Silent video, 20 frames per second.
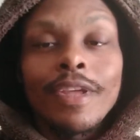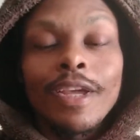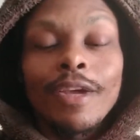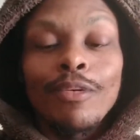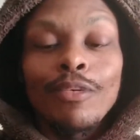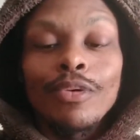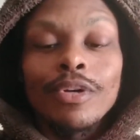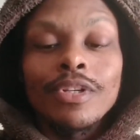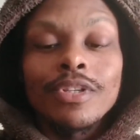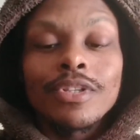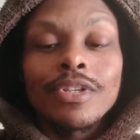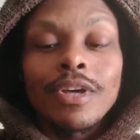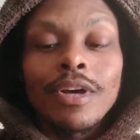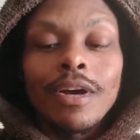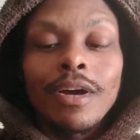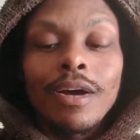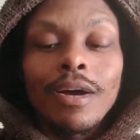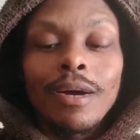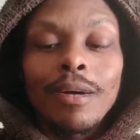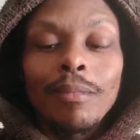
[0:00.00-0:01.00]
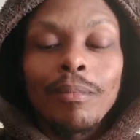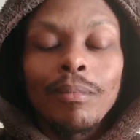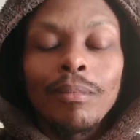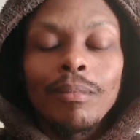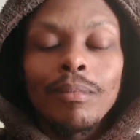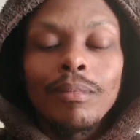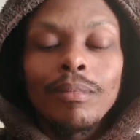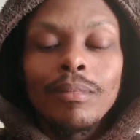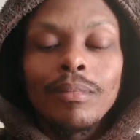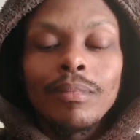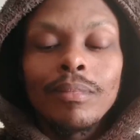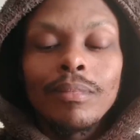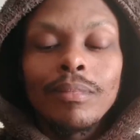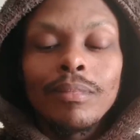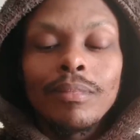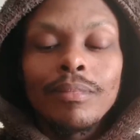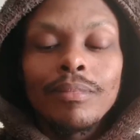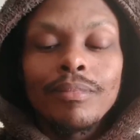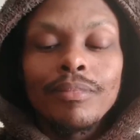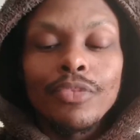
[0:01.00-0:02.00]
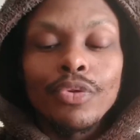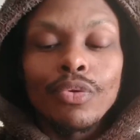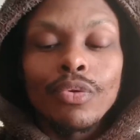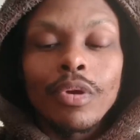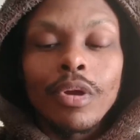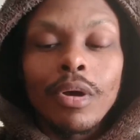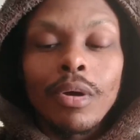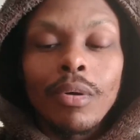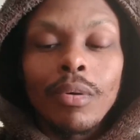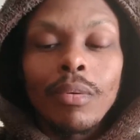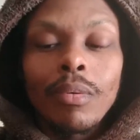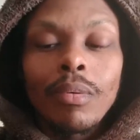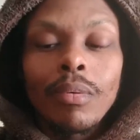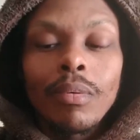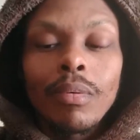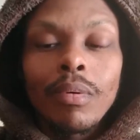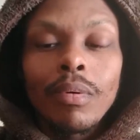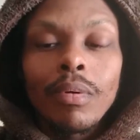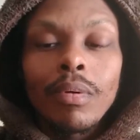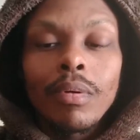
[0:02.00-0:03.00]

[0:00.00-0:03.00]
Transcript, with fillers: it was um you know,